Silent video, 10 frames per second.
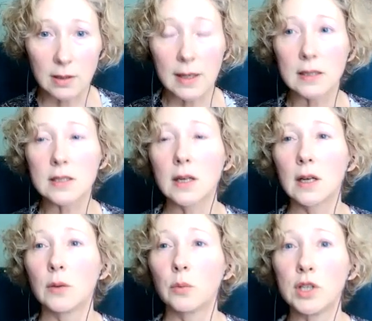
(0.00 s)
And
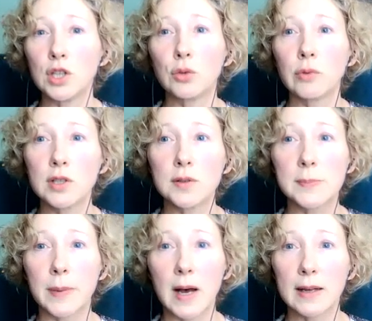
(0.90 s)
when you
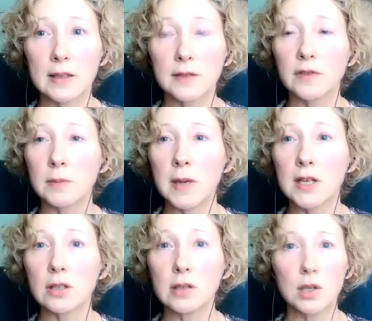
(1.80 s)
reduce body
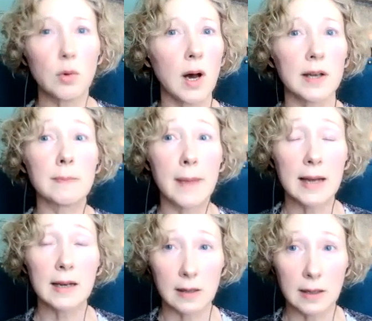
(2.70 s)
inflammation, you
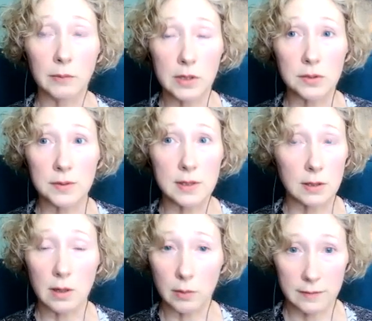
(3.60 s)
automatically reduce
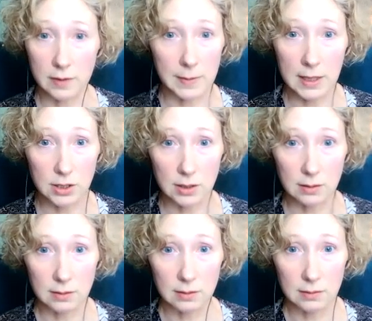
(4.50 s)
neuroinflammation,
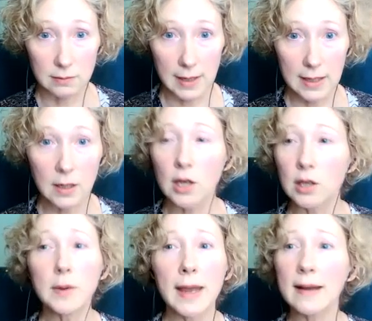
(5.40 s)
right?
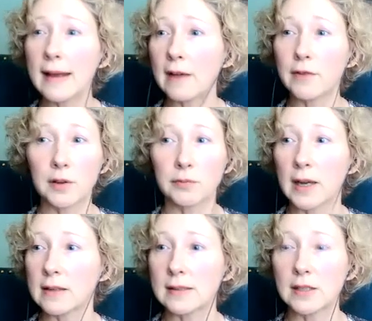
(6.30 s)
You can't have
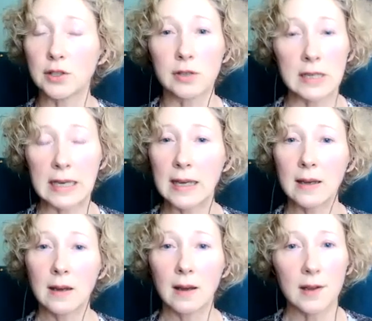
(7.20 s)
arthritis in your
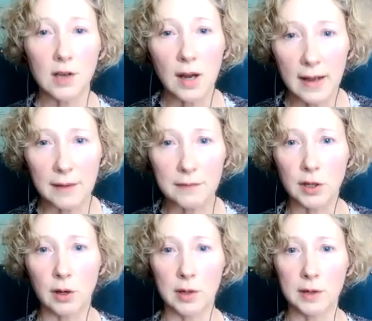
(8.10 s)
knee and not have
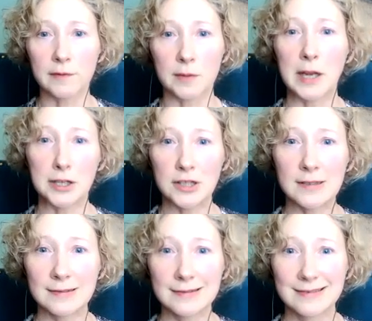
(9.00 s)
neuroinflammation.